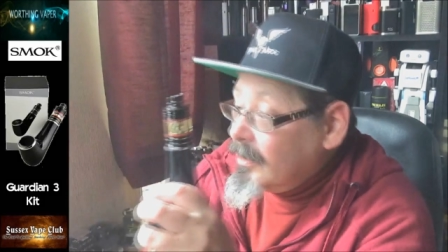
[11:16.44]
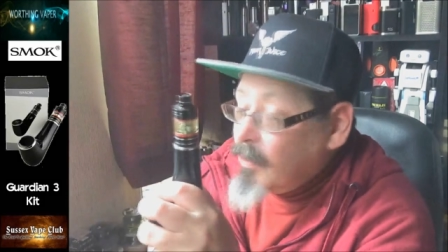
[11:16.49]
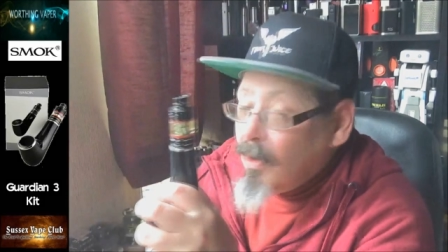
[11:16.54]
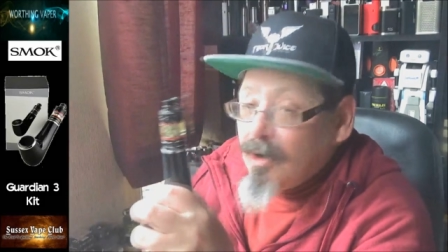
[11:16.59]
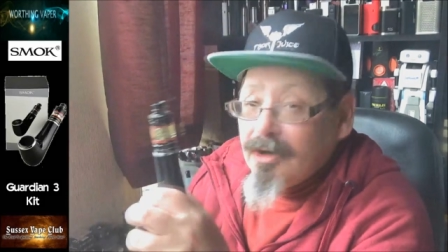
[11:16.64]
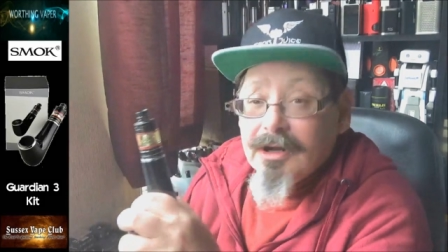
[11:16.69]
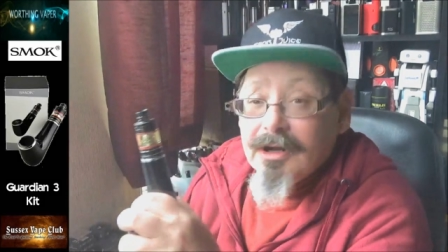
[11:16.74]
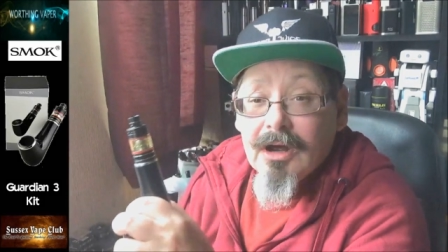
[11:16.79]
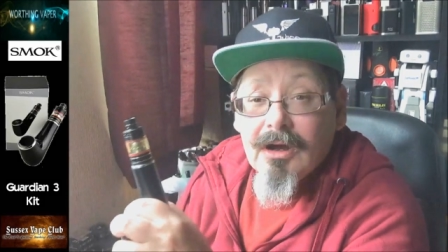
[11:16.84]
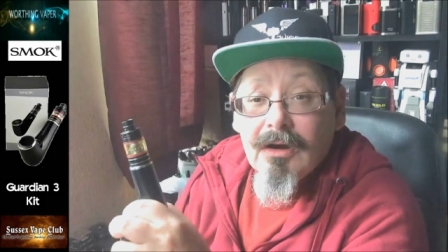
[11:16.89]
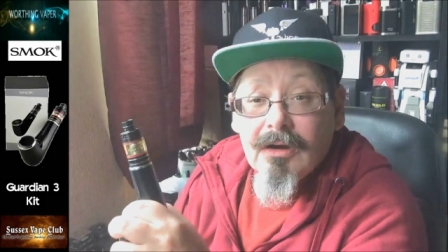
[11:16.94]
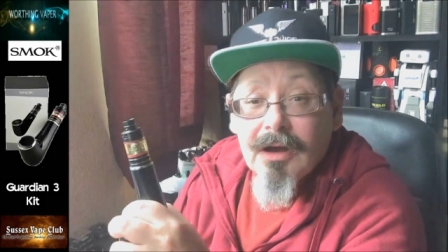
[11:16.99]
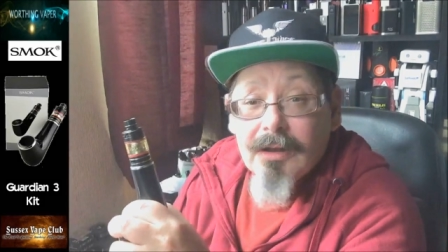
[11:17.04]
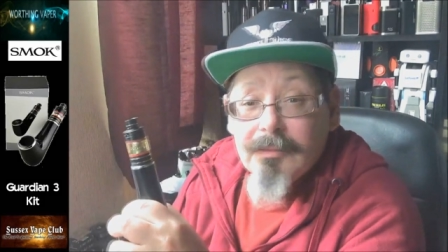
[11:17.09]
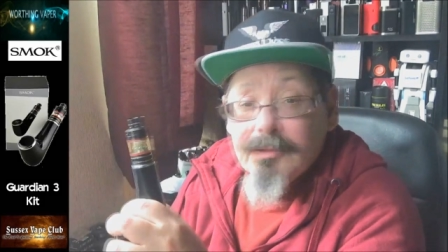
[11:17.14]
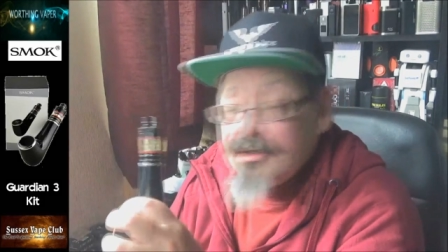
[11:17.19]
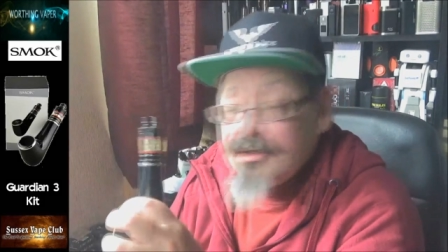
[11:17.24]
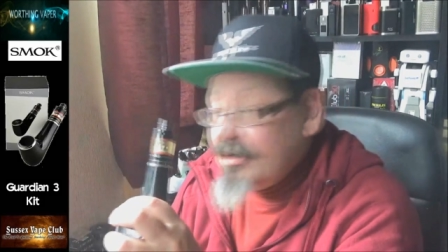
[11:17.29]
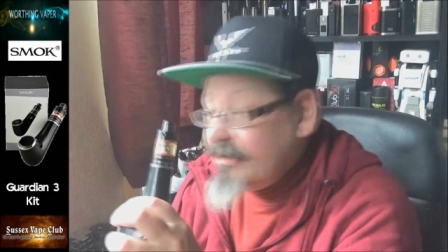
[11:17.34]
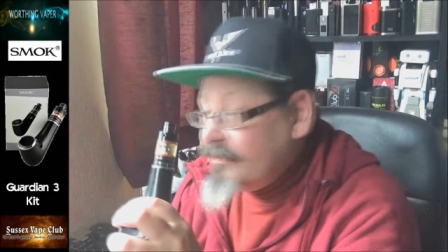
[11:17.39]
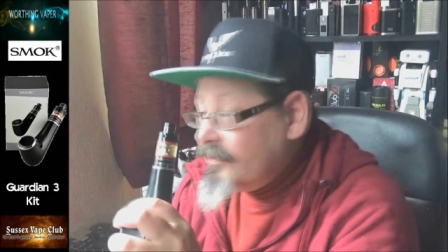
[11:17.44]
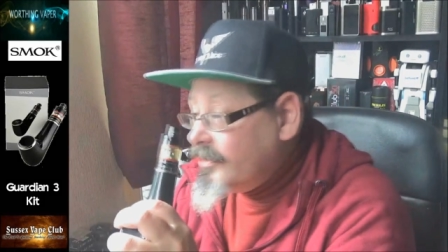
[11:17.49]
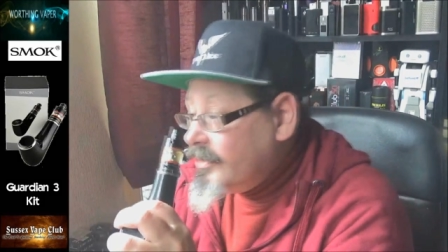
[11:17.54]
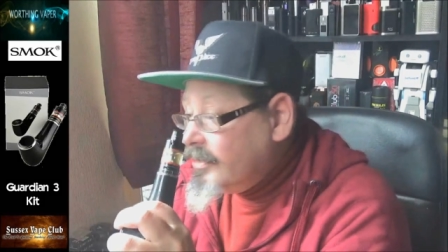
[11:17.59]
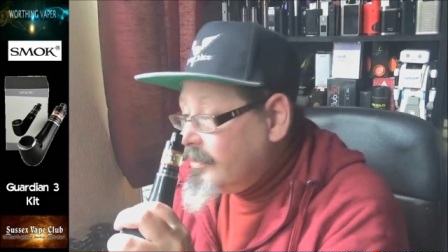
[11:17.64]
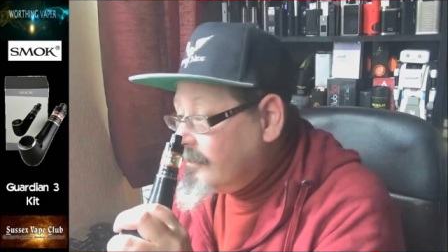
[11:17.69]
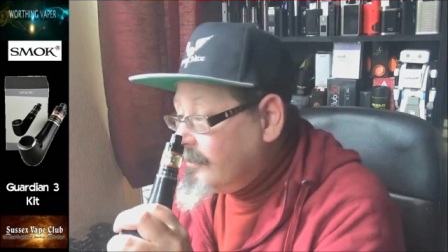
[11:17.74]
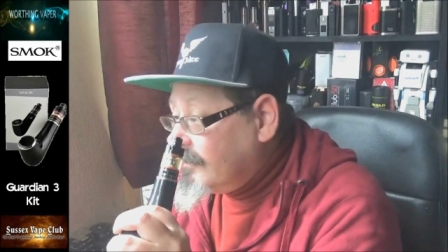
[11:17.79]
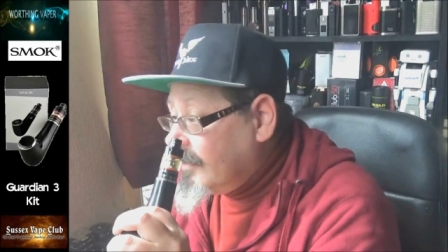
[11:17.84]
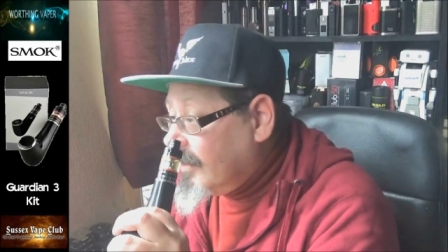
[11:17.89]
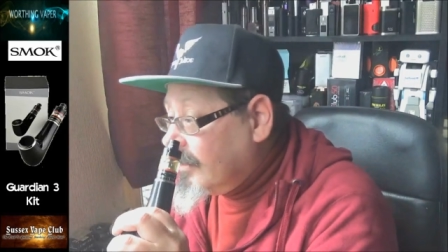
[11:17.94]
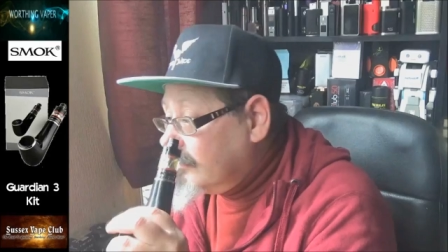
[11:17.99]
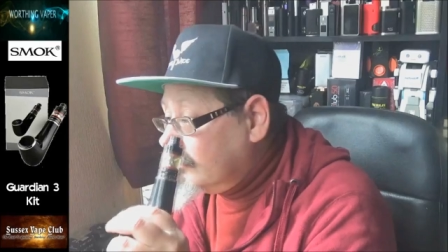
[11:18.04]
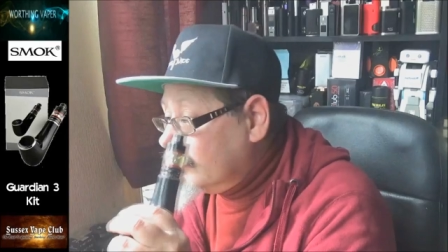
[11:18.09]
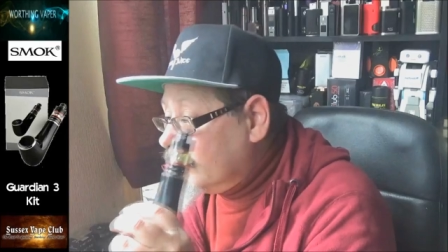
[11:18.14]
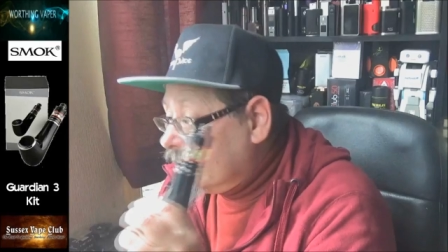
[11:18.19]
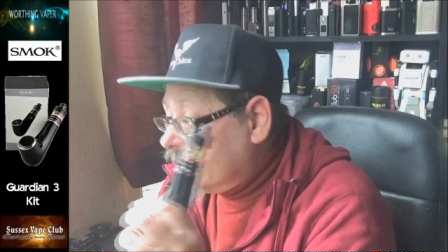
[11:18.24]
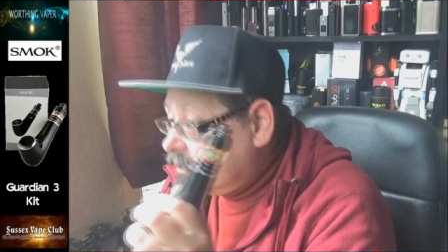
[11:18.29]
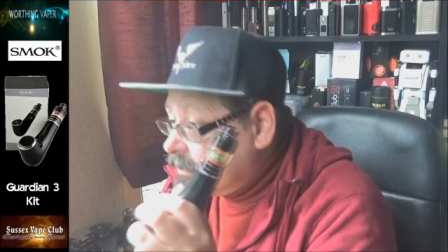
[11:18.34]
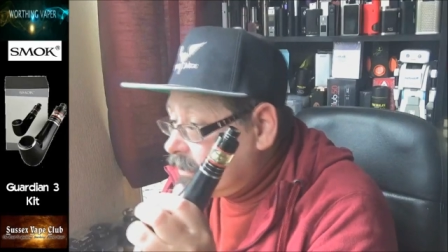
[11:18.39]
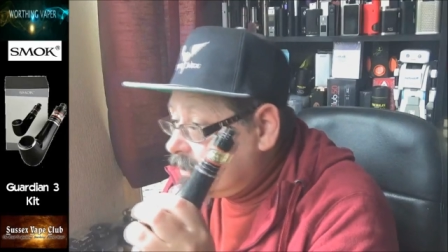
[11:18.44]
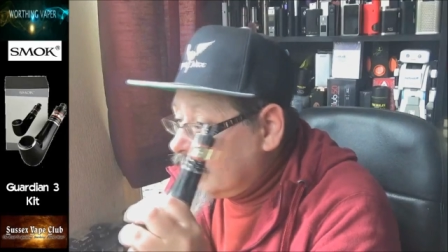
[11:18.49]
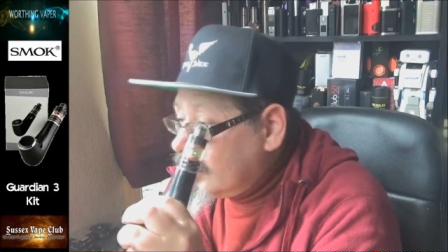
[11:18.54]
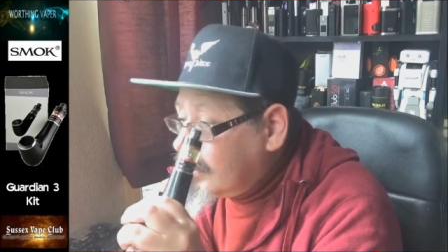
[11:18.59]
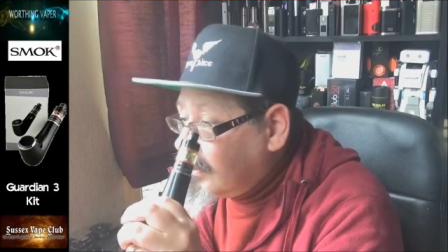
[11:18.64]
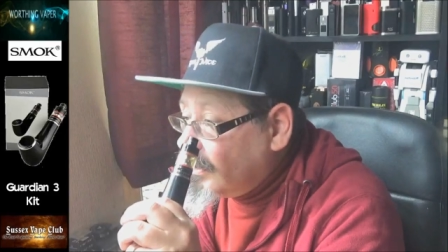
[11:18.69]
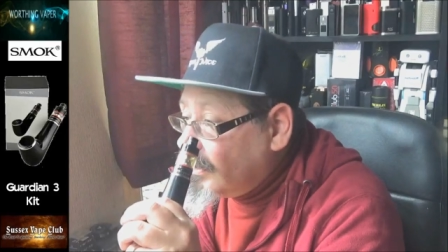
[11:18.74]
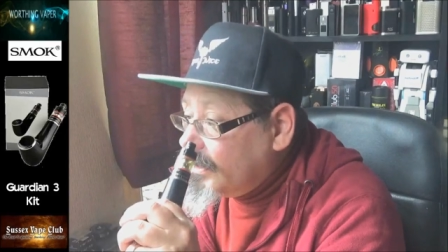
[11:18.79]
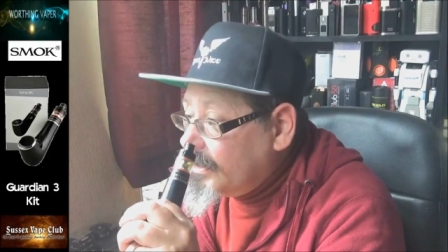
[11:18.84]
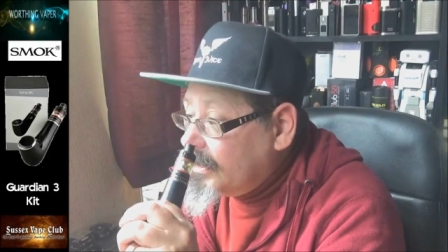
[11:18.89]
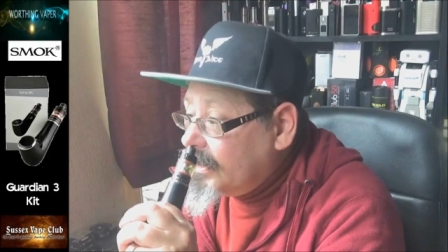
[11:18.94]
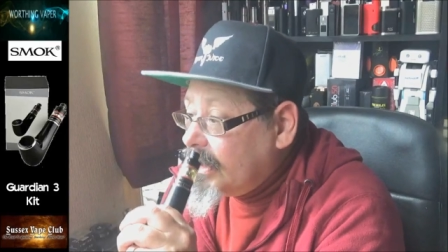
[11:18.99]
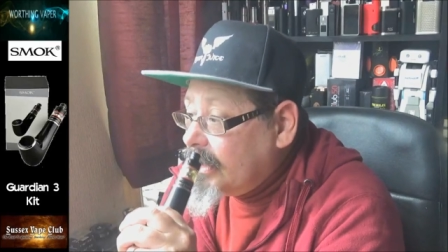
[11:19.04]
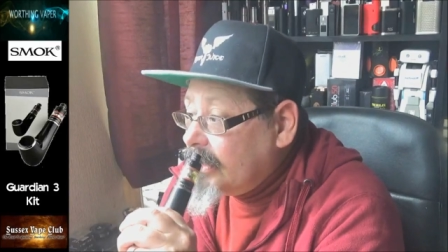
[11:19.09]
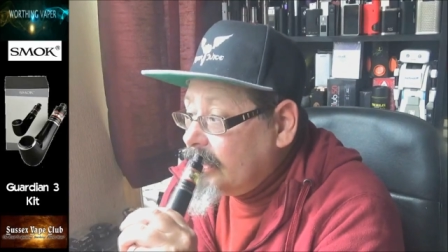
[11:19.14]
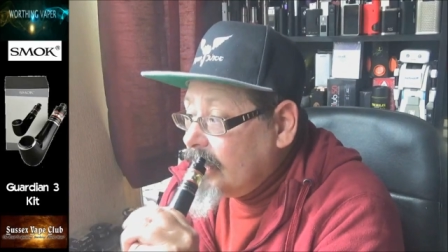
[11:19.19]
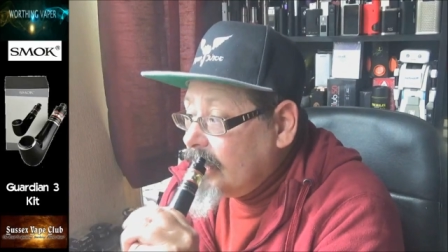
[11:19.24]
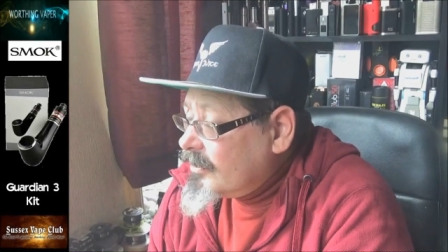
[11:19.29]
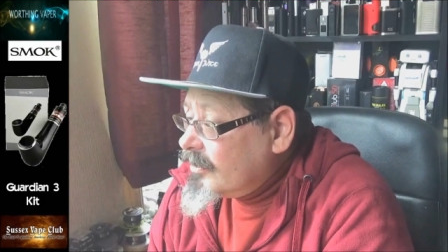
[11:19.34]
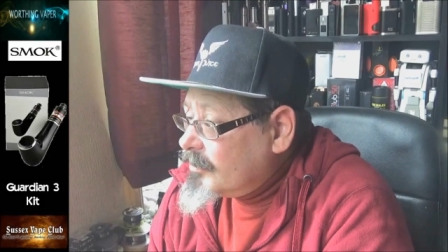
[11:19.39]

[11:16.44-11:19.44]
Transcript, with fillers: One day I'll get myself a new phone, but uh, there you go.